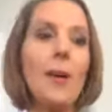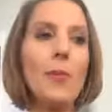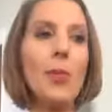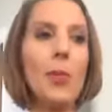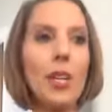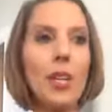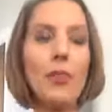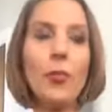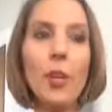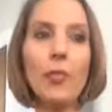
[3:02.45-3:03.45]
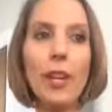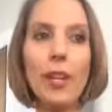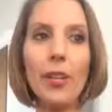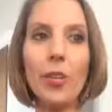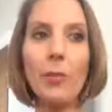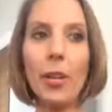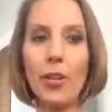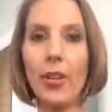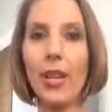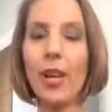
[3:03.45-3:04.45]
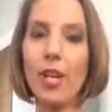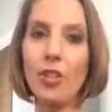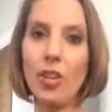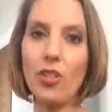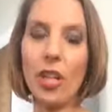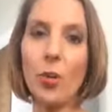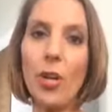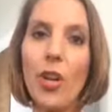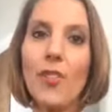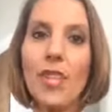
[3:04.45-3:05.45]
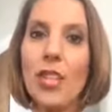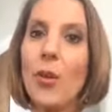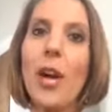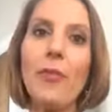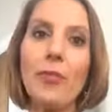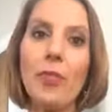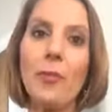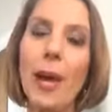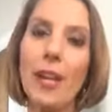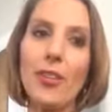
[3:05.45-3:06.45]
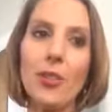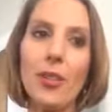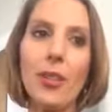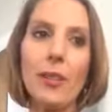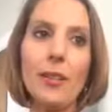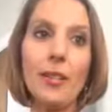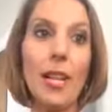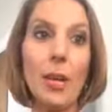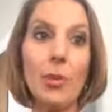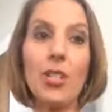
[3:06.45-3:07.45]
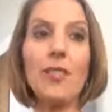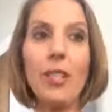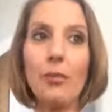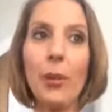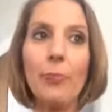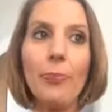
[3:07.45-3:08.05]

You want to avoid regular butter and hydrogenated oils and go after the pastured, which is different.